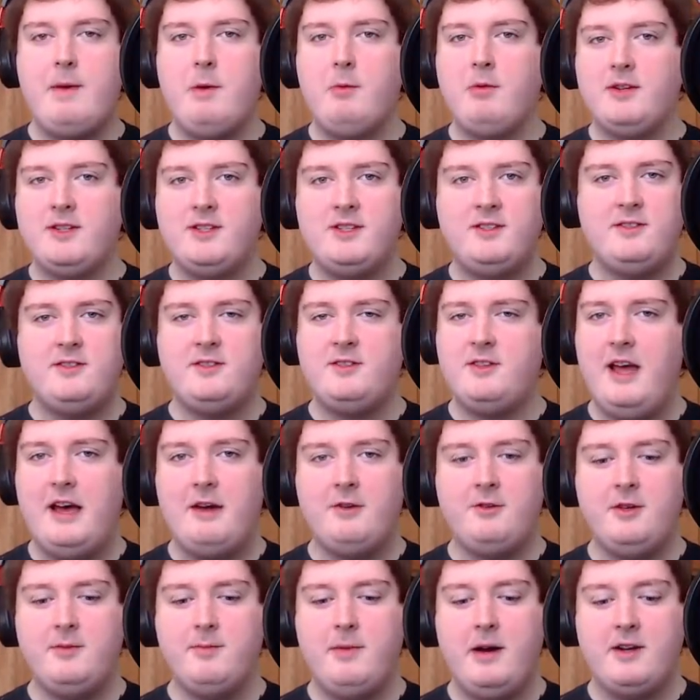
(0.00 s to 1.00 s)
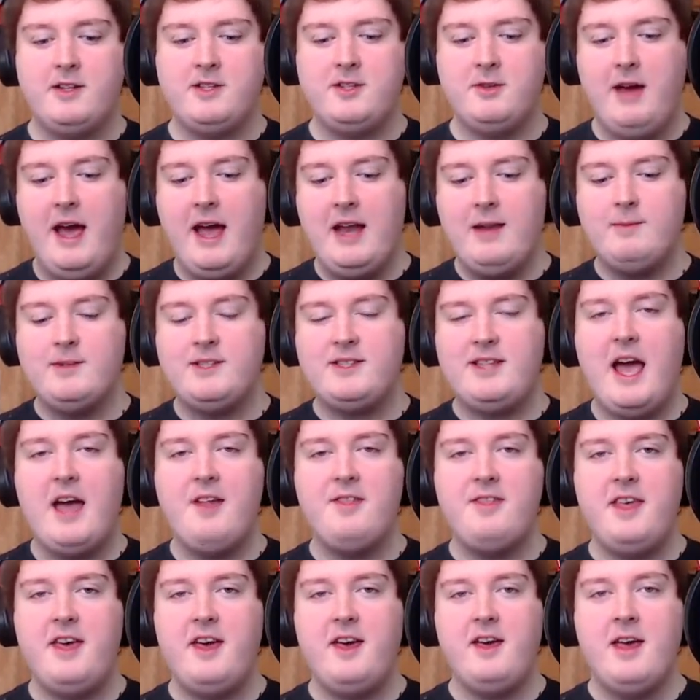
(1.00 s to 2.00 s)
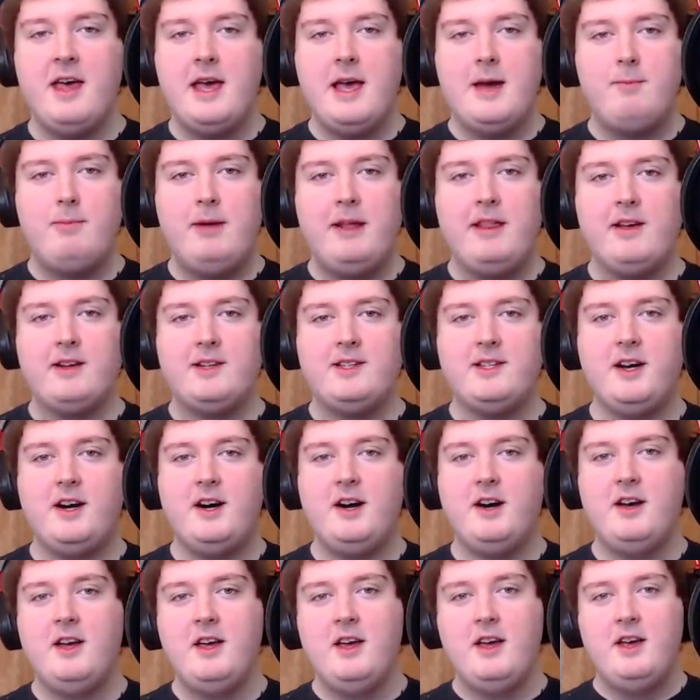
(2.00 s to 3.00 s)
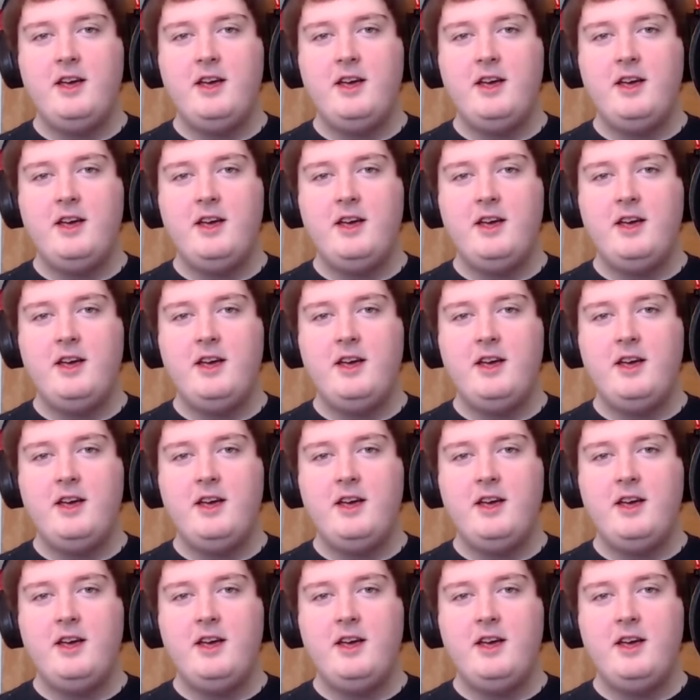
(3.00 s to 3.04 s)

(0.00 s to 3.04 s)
It would have stood out too much. So I had him stand there, play the guitar.